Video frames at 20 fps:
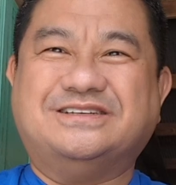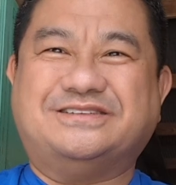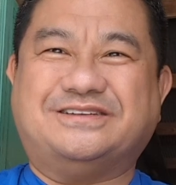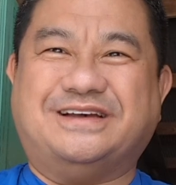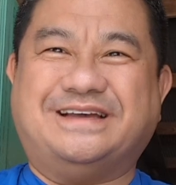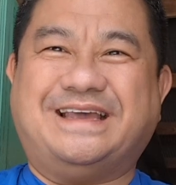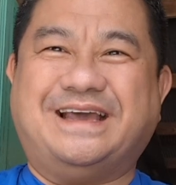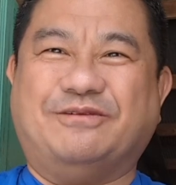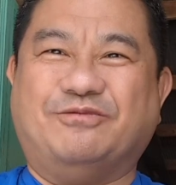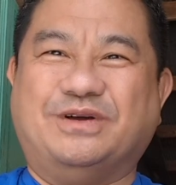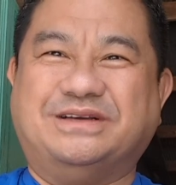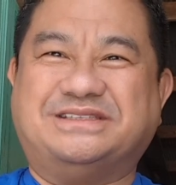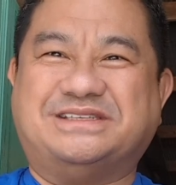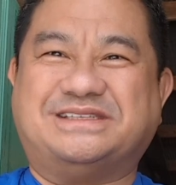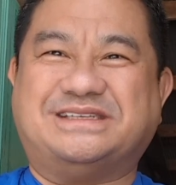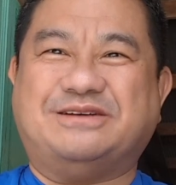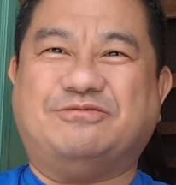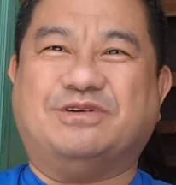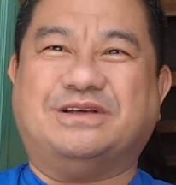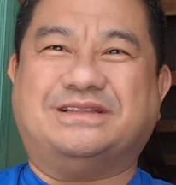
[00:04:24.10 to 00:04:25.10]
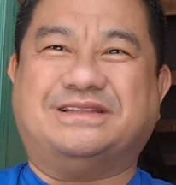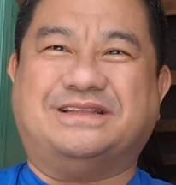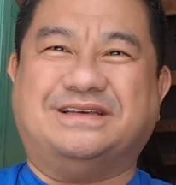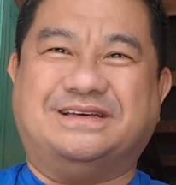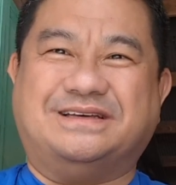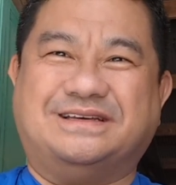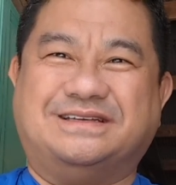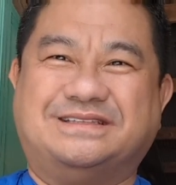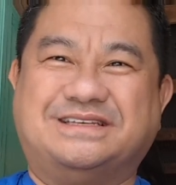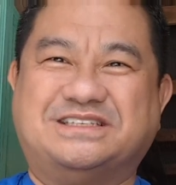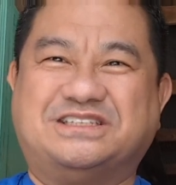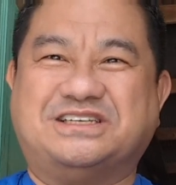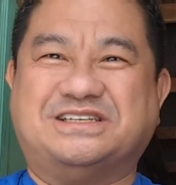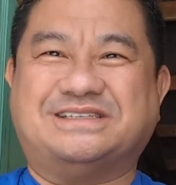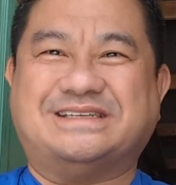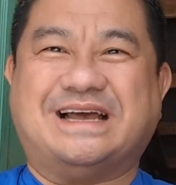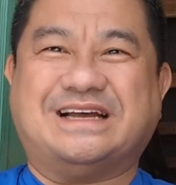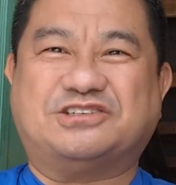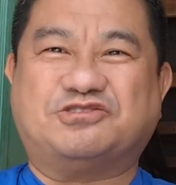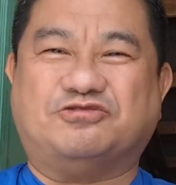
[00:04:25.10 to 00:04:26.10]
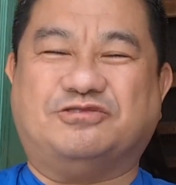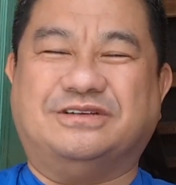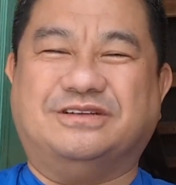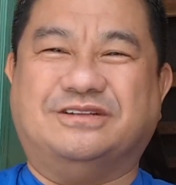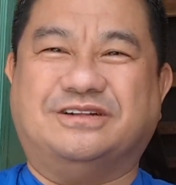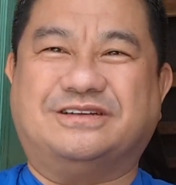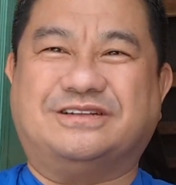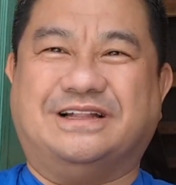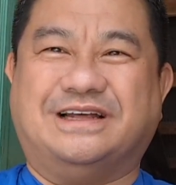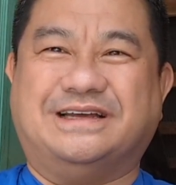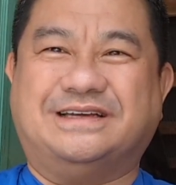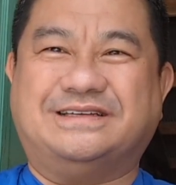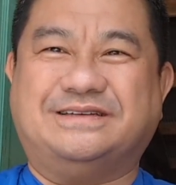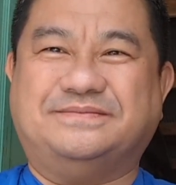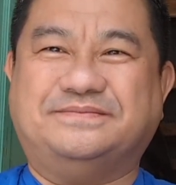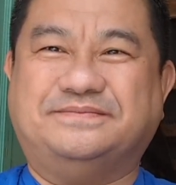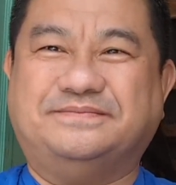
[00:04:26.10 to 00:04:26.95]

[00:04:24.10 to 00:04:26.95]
So I can't wait to see what the dishes actually look like.